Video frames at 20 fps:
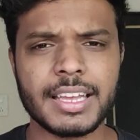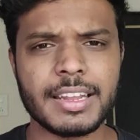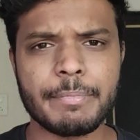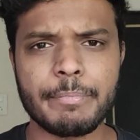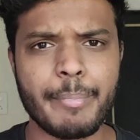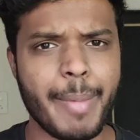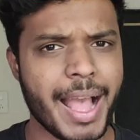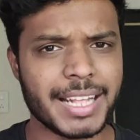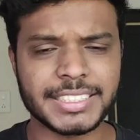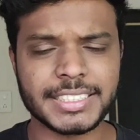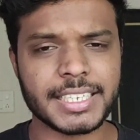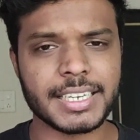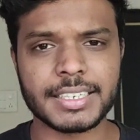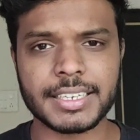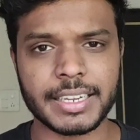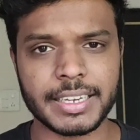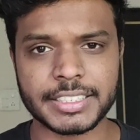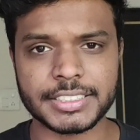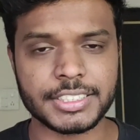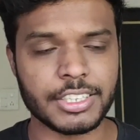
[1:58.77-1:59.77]
with their
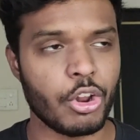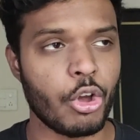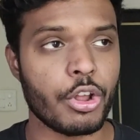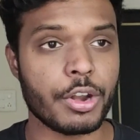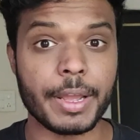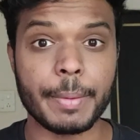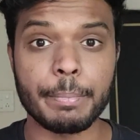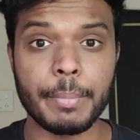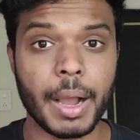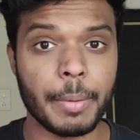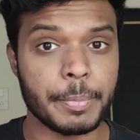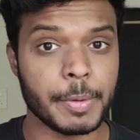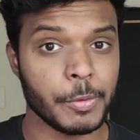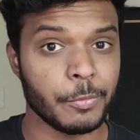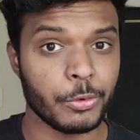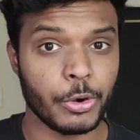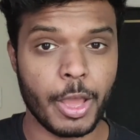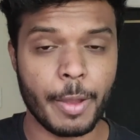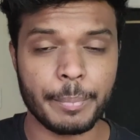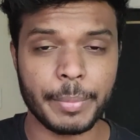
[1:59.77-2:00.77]
magical connection, or
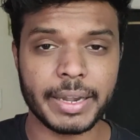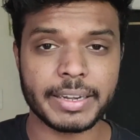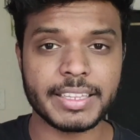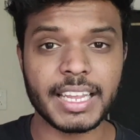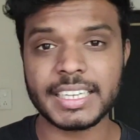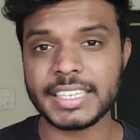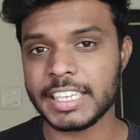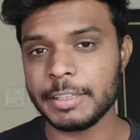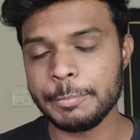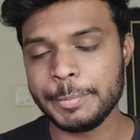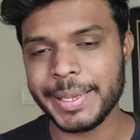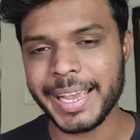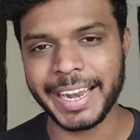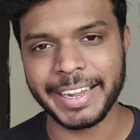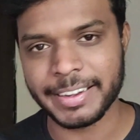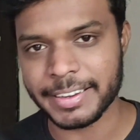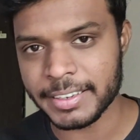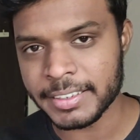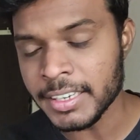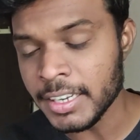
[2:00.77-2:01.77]
Mbappe would have made that
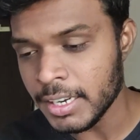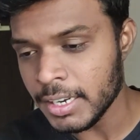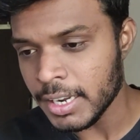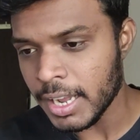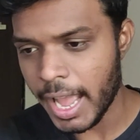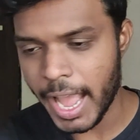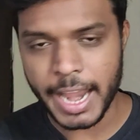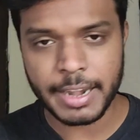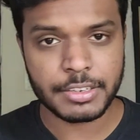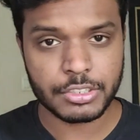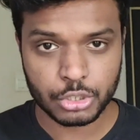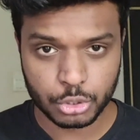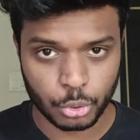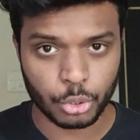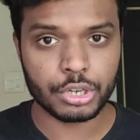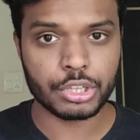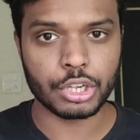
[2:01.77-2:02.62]
in-behind run and